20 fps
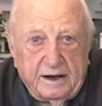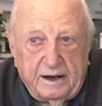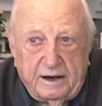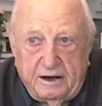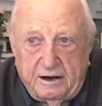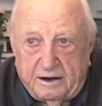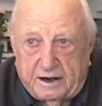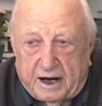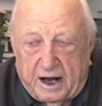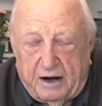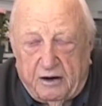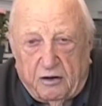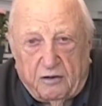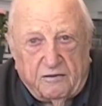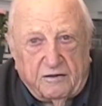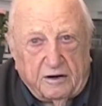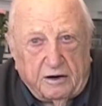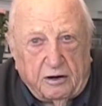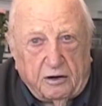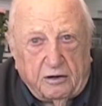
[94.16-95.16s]
you're kind of
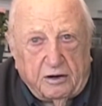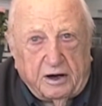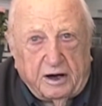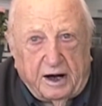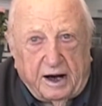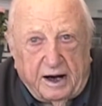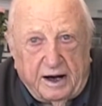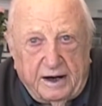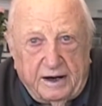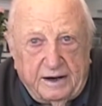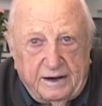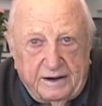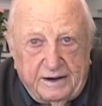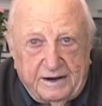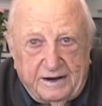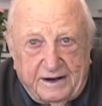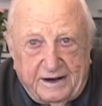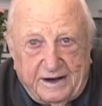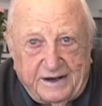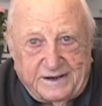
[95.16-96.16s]
overloaded, eh?
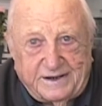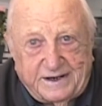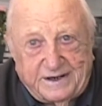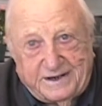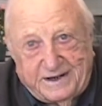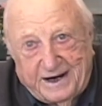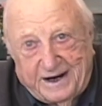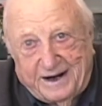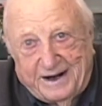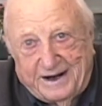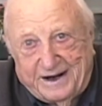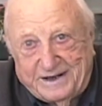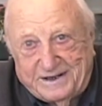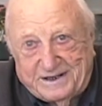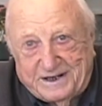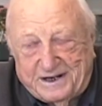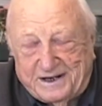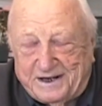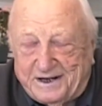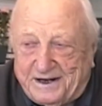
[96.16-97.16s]
I said, yeah, I
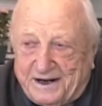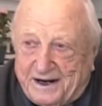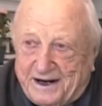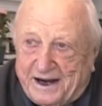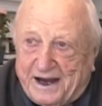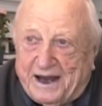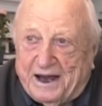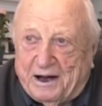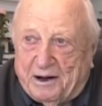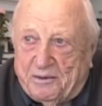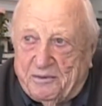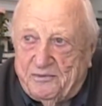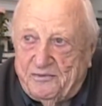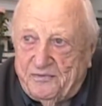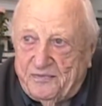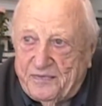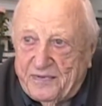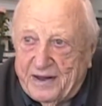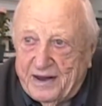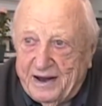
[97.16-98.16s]
said, I am.
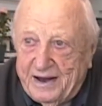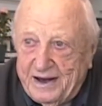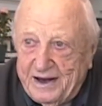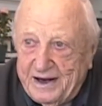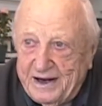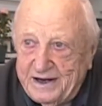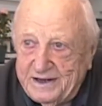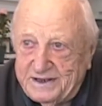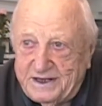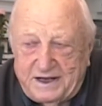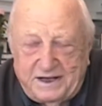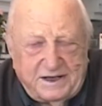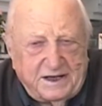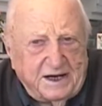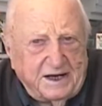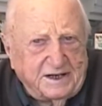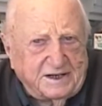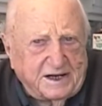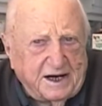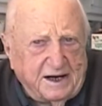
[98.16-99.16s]
Geez,
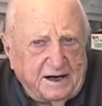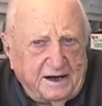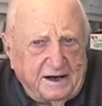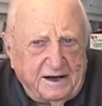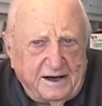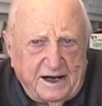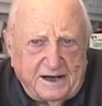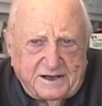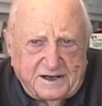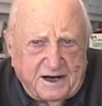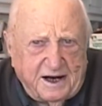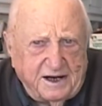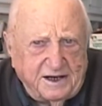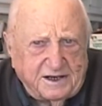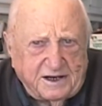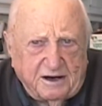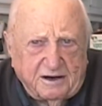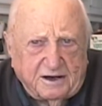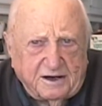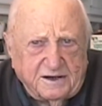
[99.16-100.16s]
he said, that's
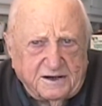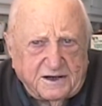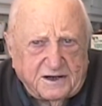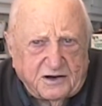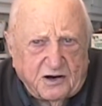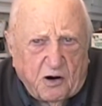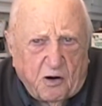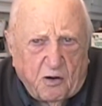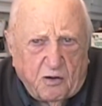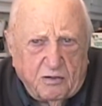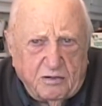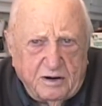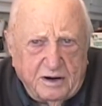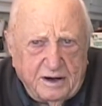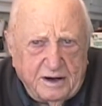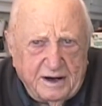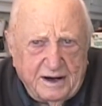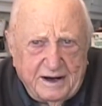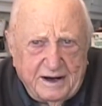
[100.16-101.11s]
nice looking stone.